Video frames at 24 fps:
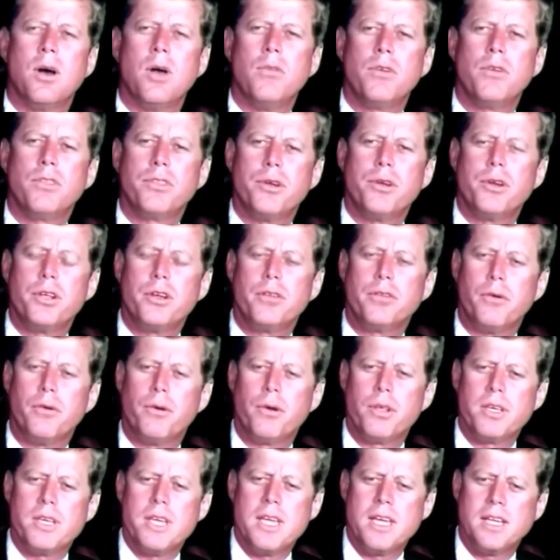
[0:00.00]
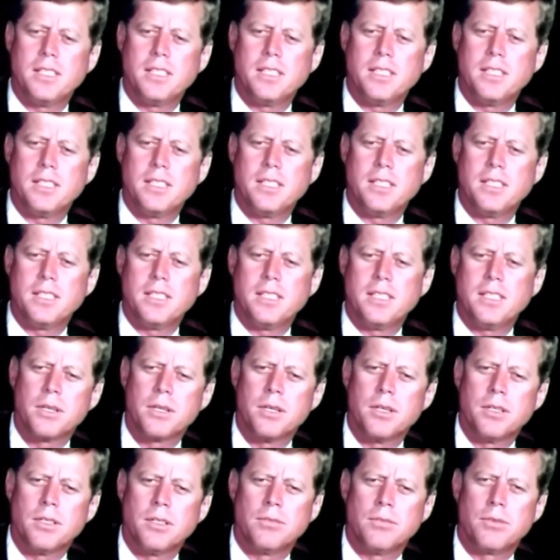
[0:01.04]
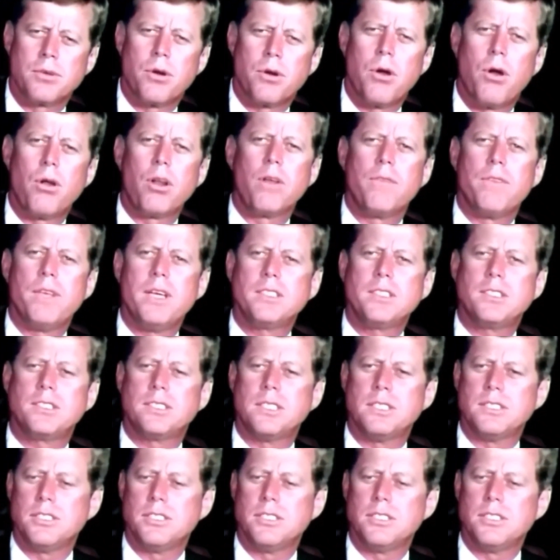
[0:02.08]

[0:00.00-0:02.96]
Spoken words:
over 30 or 40 years. For all of this,